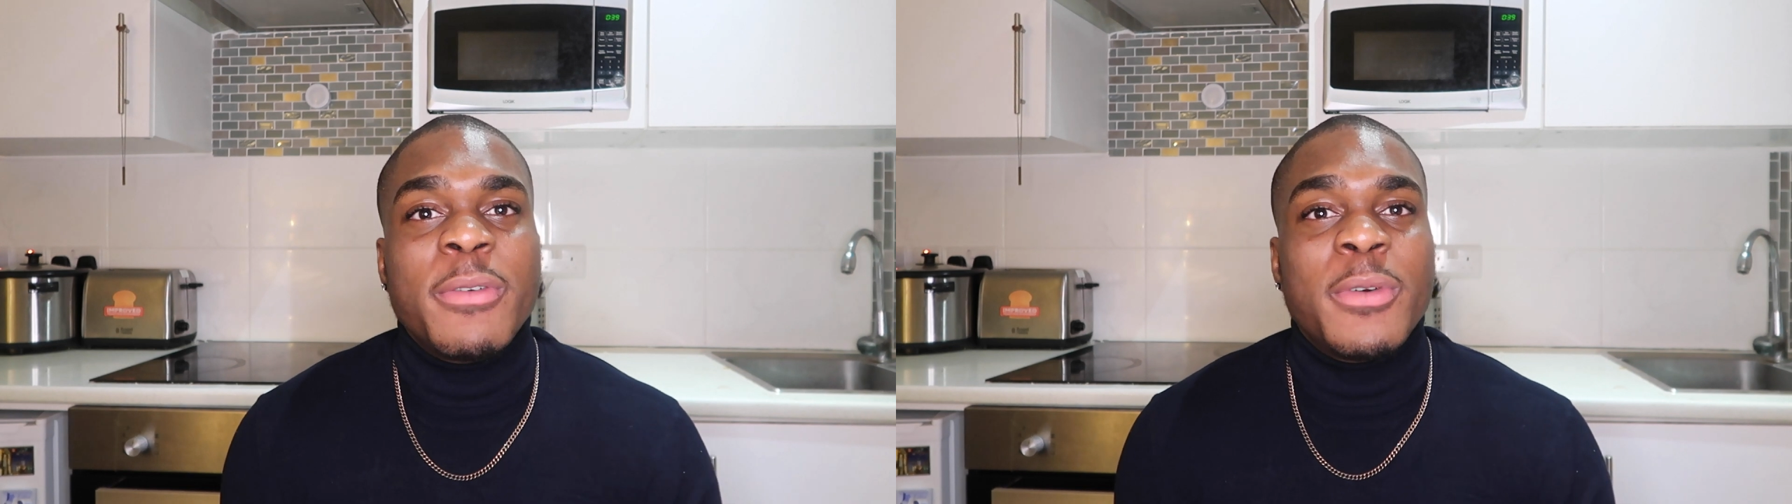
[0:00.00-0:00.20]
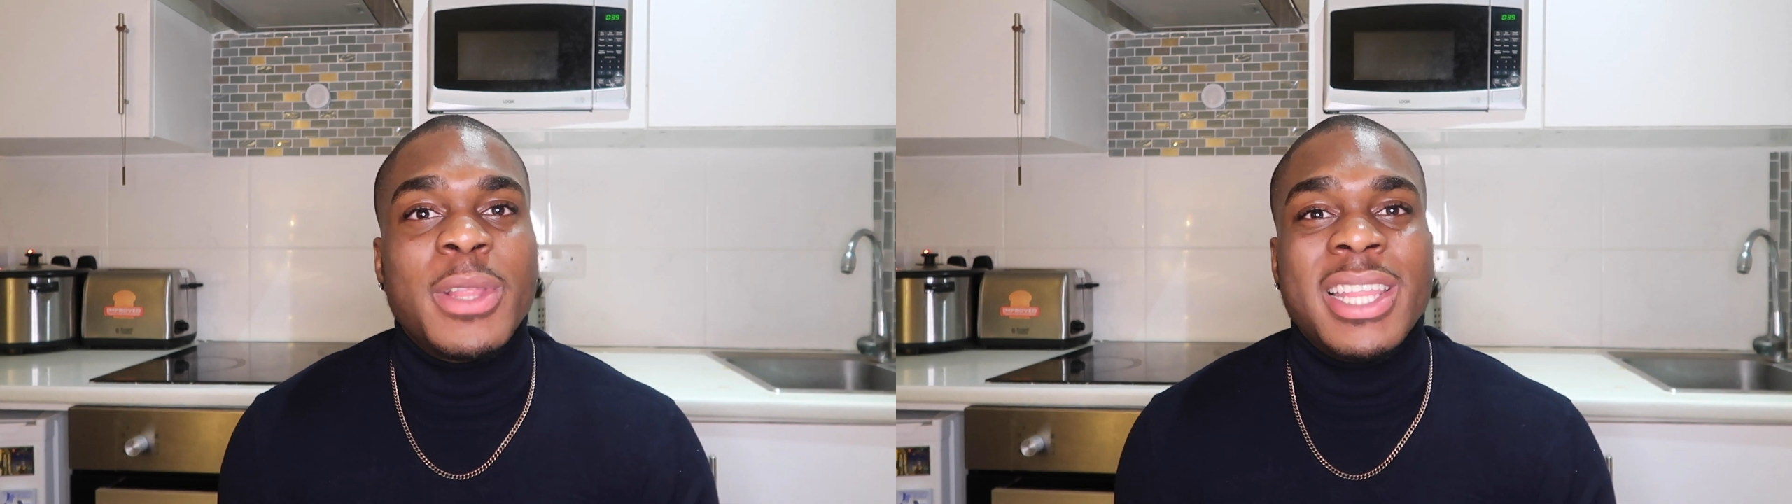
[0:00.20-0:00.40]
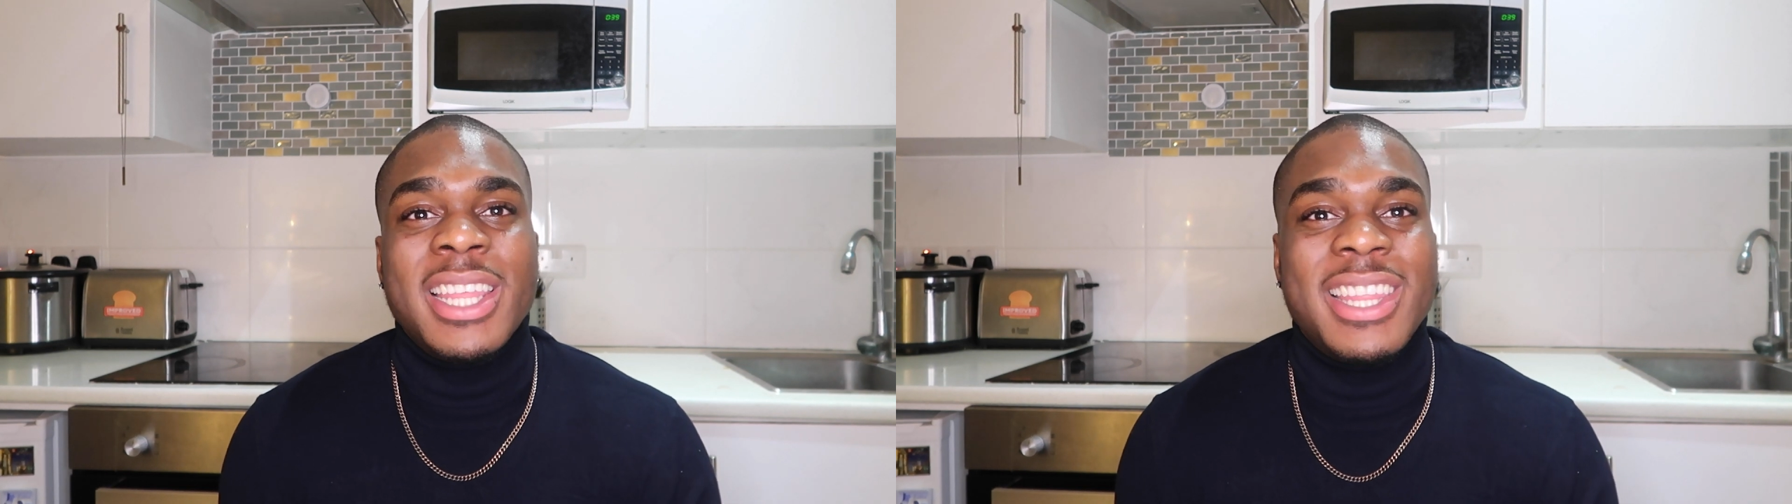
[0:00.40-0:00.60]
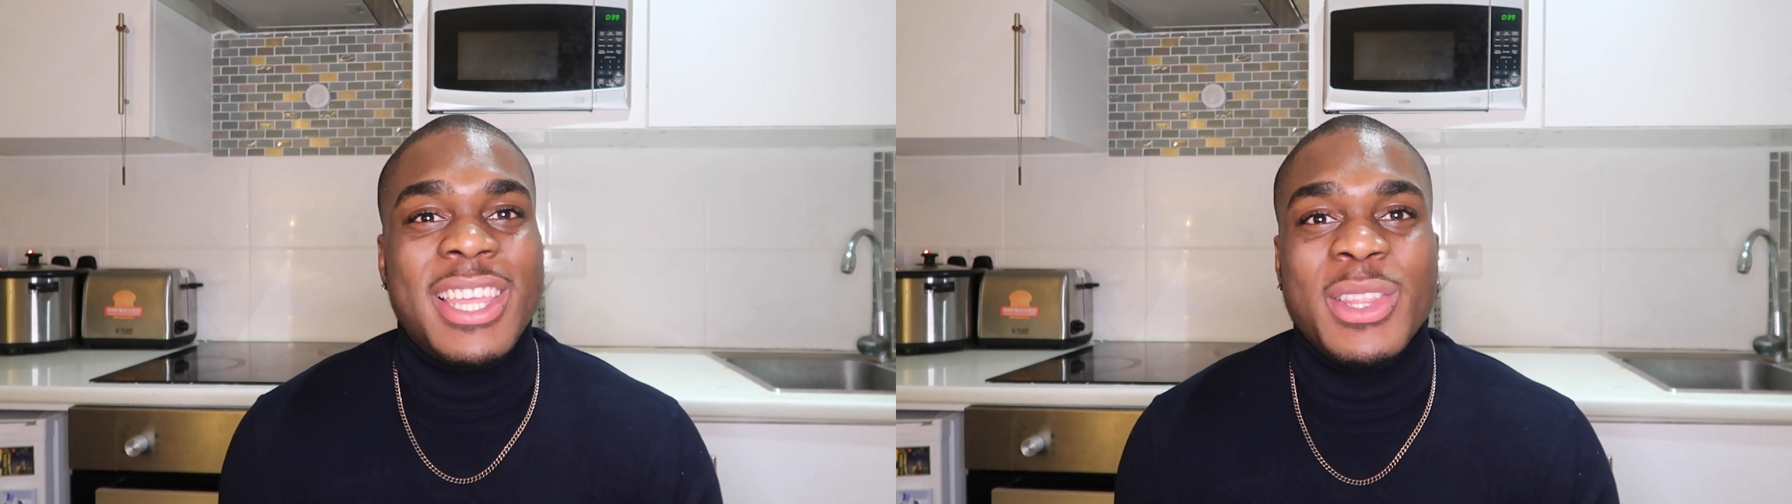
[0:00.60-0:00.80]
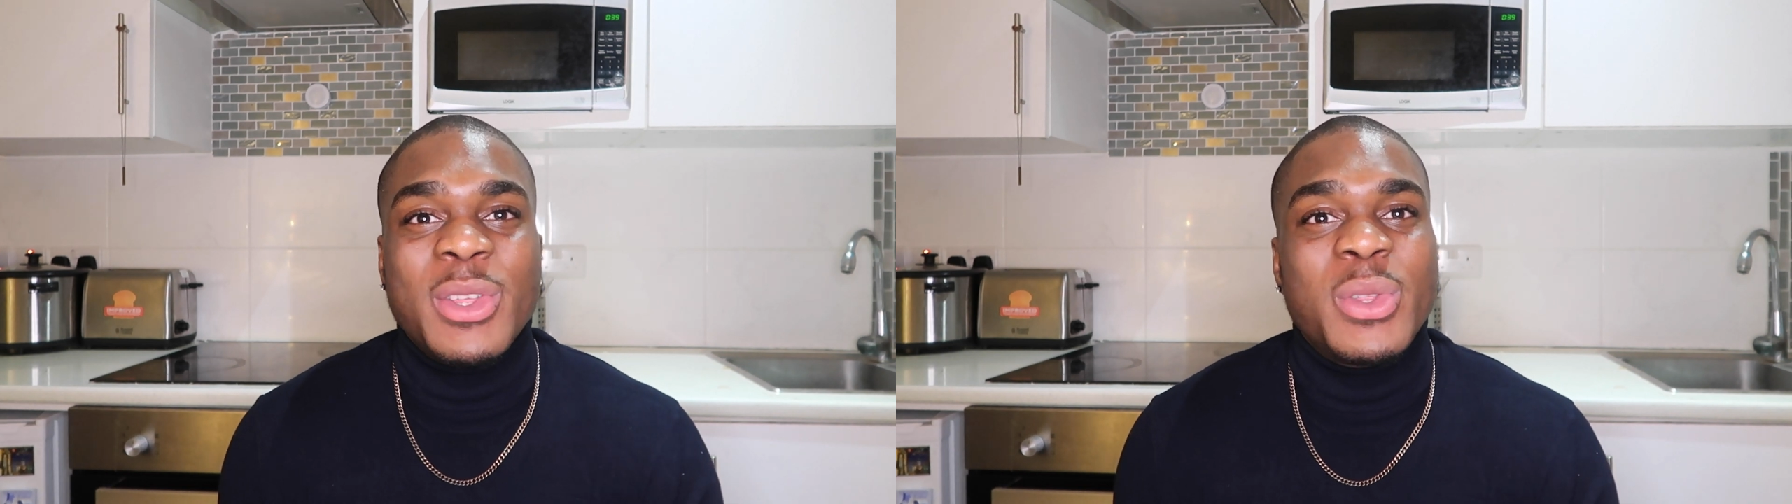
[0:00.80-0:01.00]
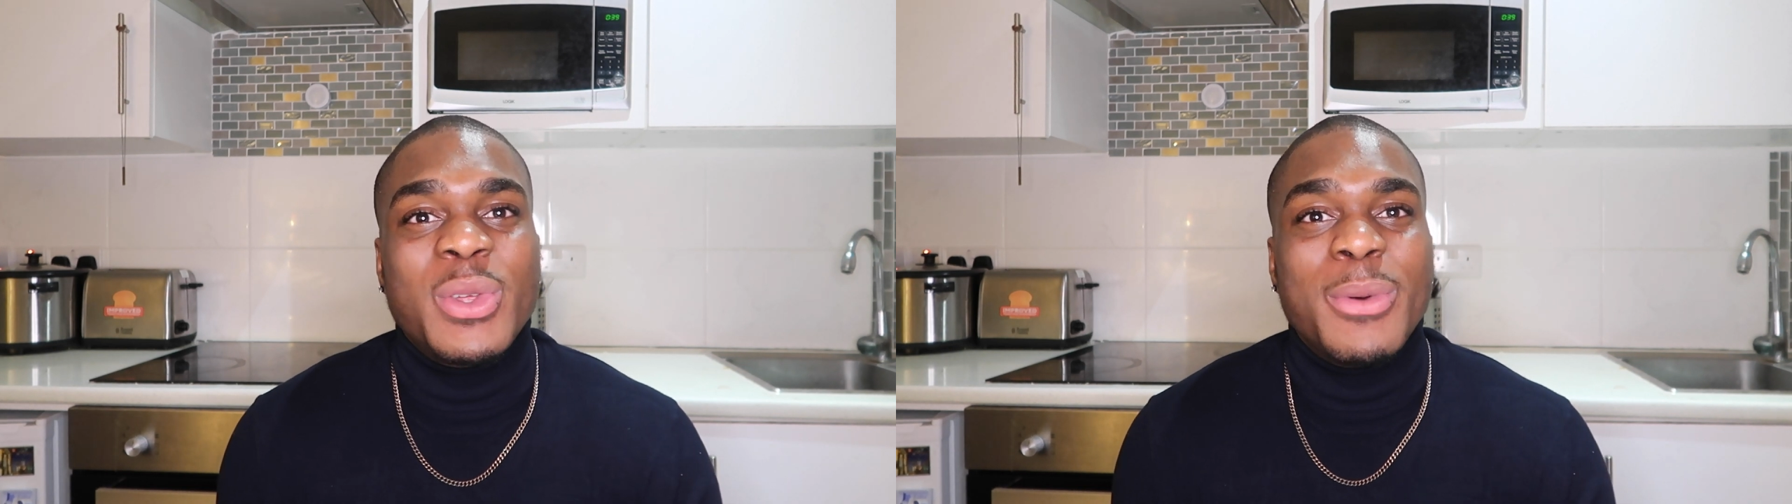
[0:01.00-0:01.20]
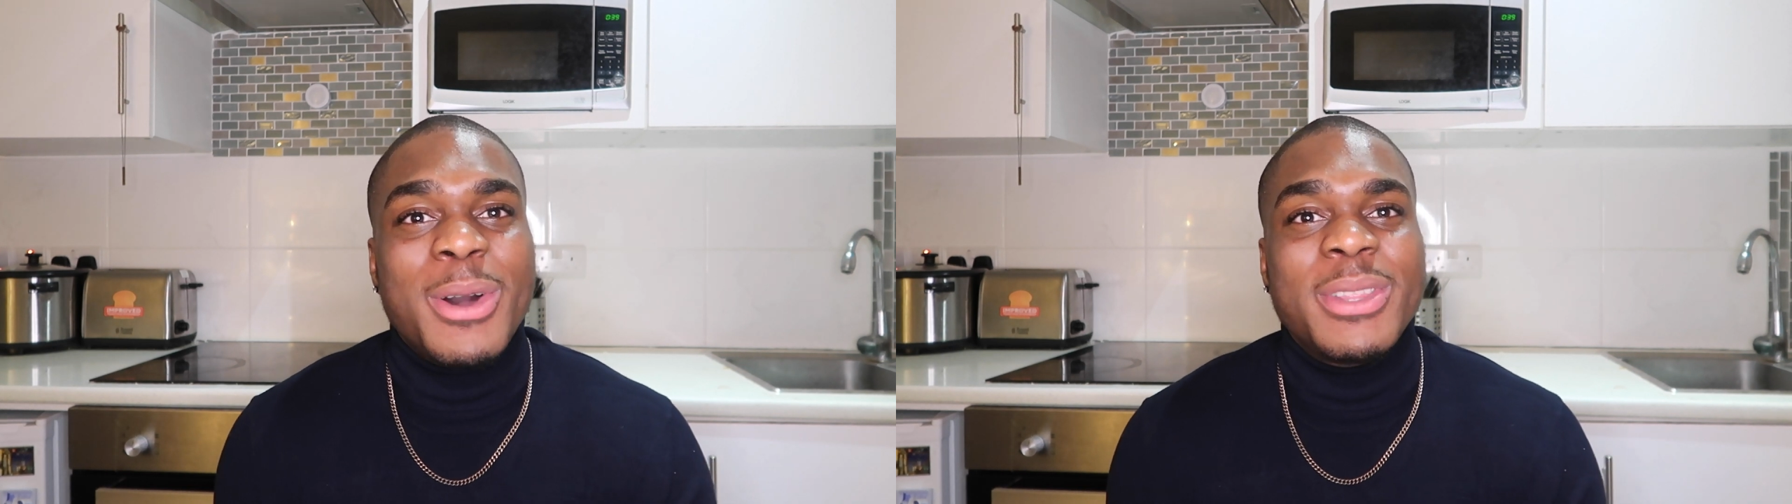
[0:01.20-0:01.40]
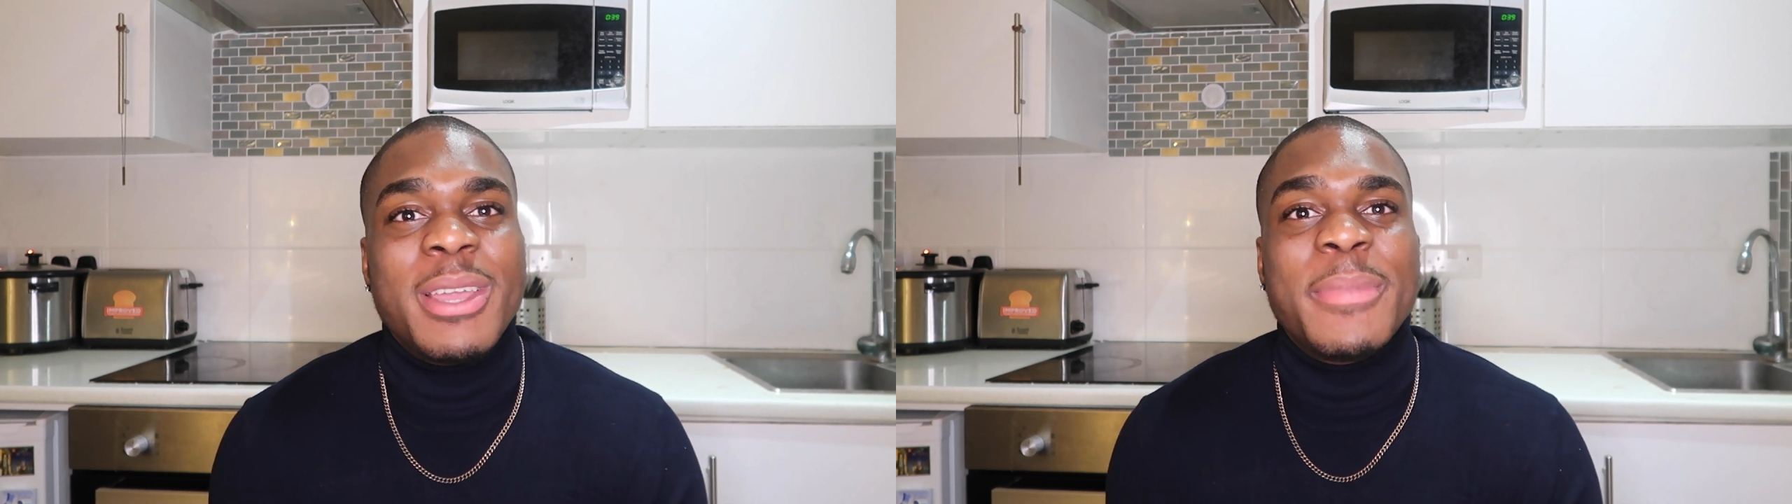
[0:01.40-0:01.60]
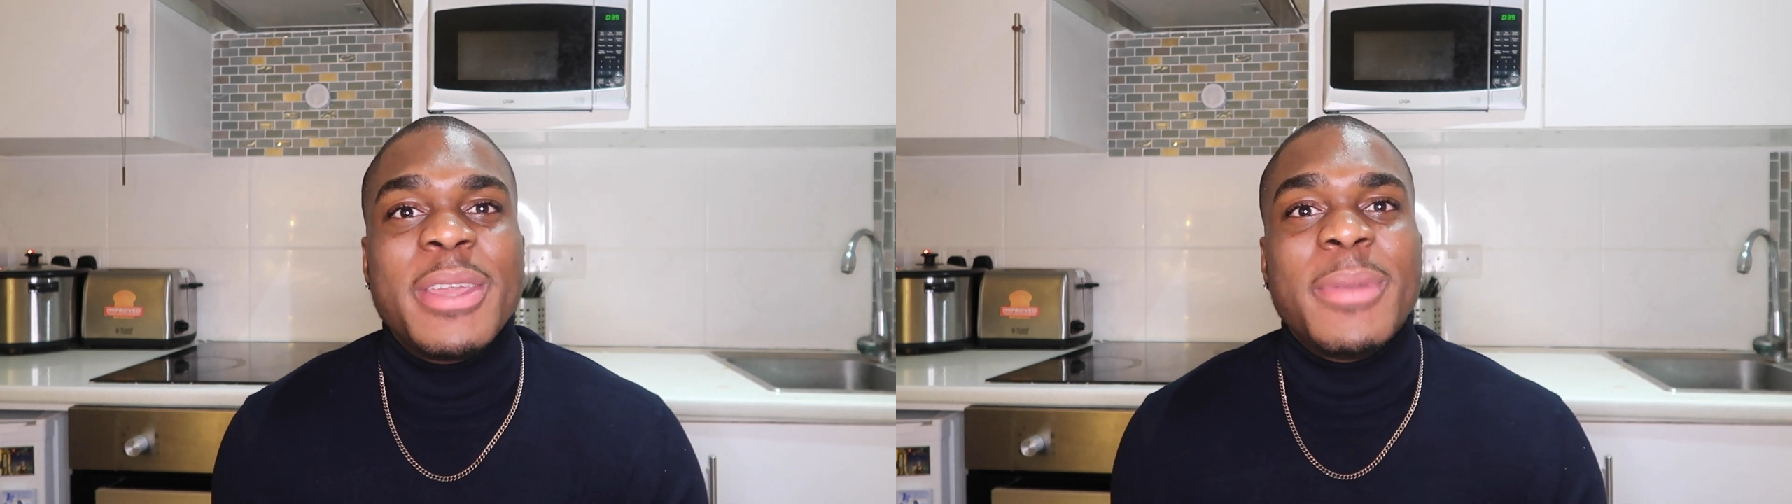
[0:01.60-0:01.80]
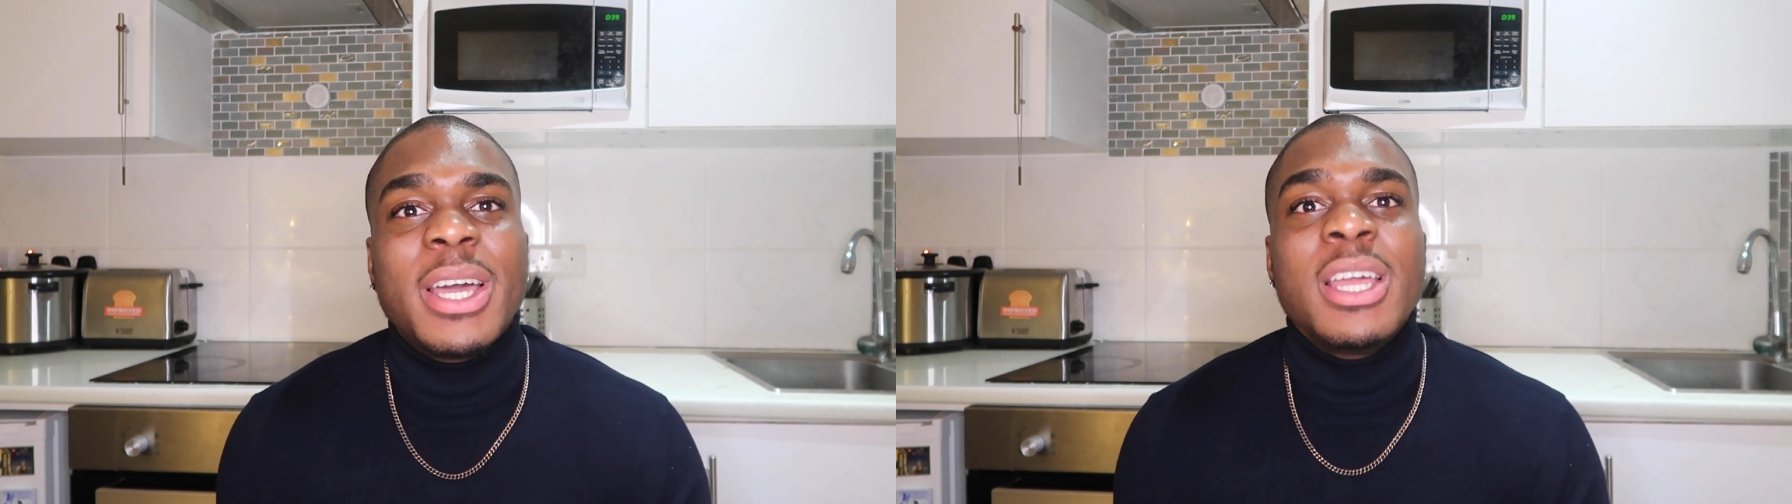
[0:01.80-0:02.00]
feel like they didn't do too well in their
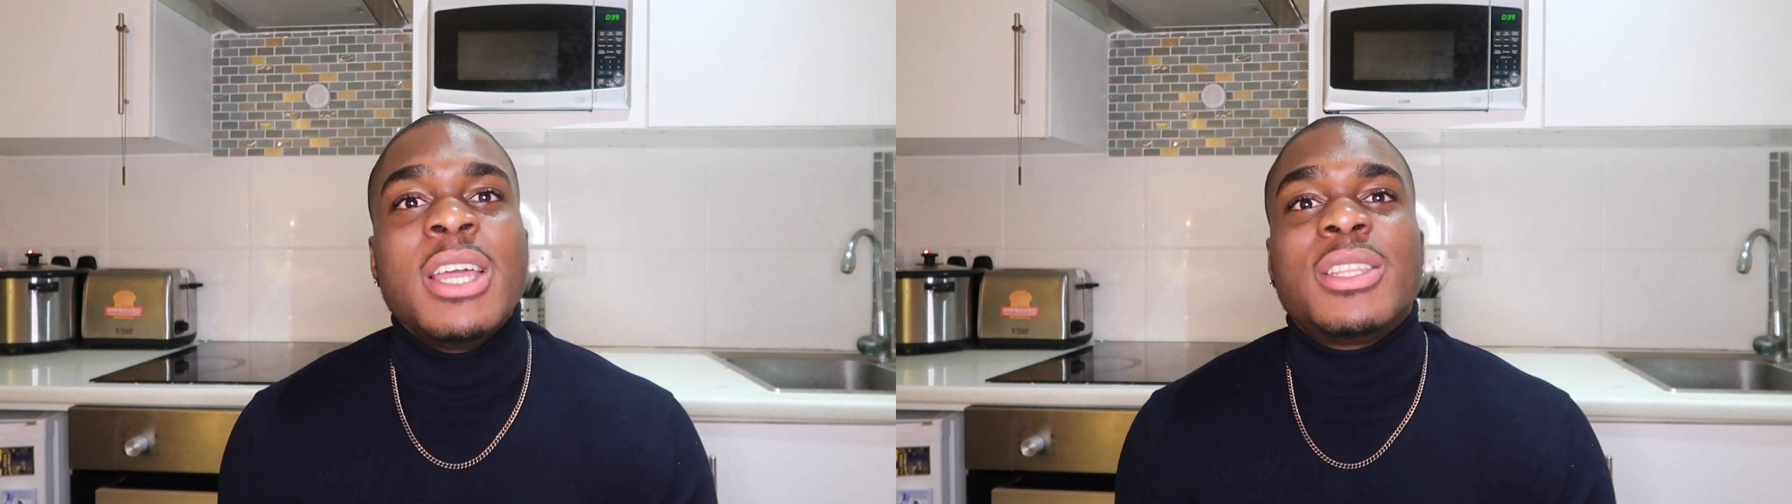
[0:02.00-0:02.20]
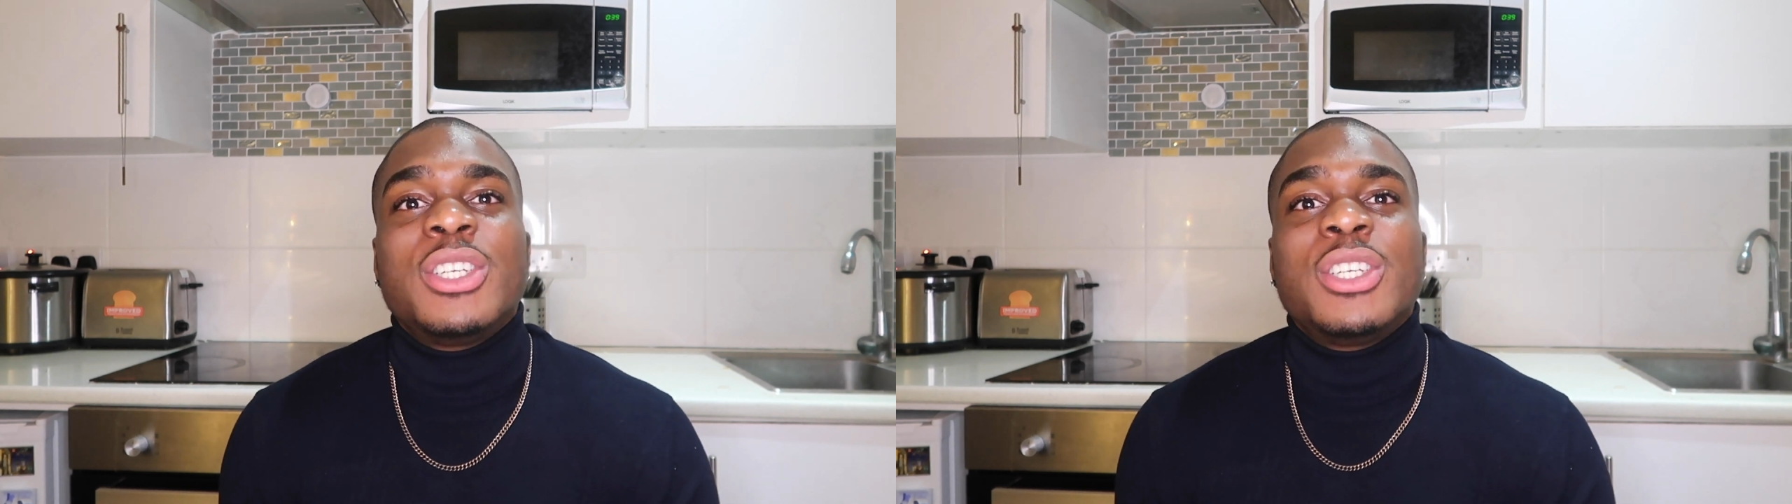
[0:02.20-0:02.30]
BMAT,